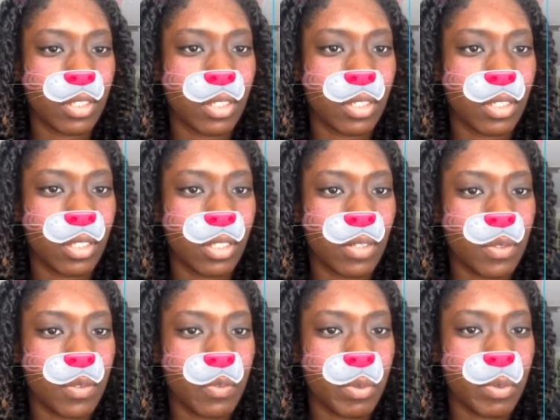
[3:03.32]
They can be
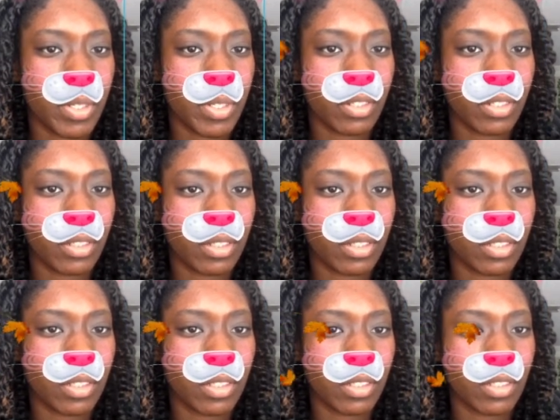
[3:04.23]
bigger.
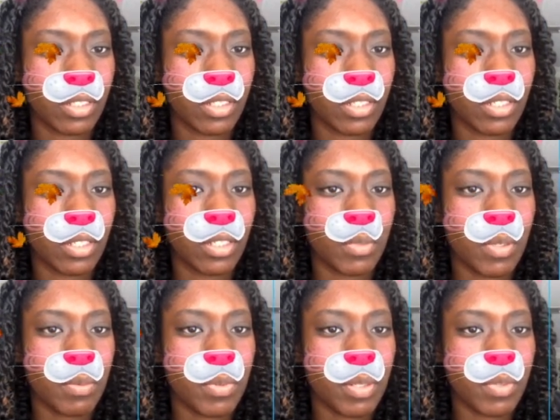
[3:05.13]
Yeah, I
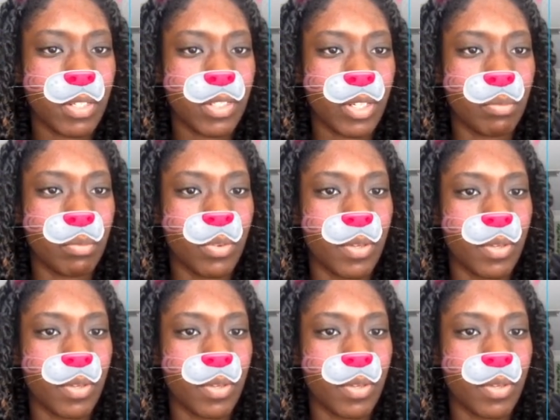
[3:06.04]
can do this. I can blow them.